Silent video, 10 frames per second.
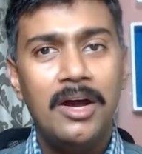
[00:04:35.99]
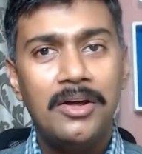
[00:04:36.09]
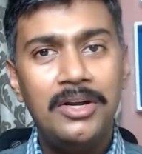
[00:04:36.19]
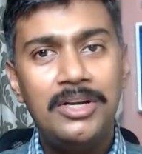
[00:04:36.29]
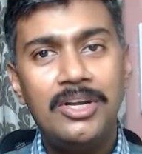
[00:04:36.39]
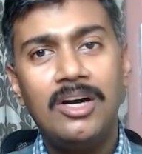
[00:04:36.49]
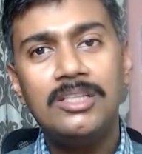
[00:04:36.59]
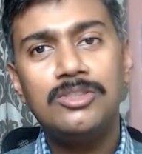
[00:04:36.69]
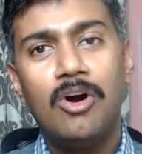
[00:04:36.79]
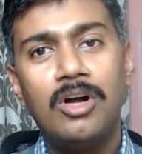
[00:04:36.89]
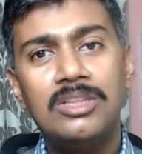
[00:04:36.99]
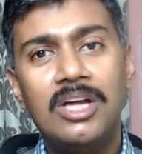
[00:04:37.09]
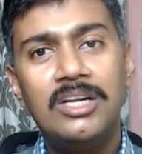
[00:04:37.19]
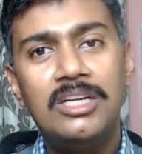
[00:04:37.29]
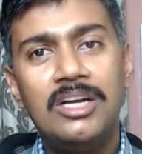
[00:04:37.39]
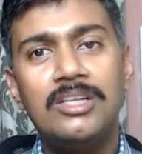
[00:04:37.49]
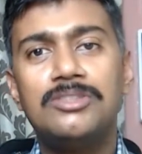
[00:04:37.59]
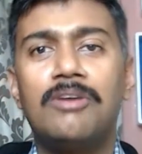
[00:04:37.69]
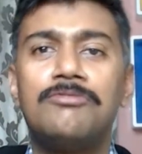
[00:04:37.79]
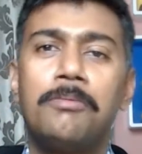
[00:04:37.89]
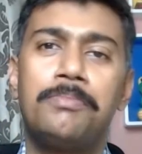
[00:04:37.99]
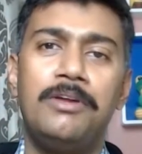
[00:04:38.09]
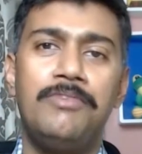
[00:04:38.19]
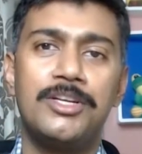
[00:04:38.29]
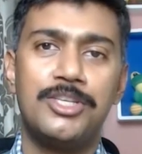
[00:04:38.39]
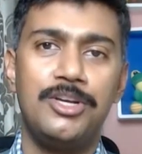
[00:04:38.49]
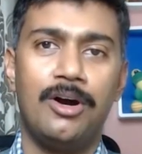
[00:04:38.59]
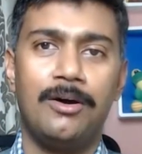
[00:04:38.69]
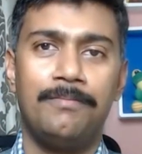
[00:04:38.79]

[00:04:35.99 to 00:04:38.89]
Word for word: returns on the returns of the previous year.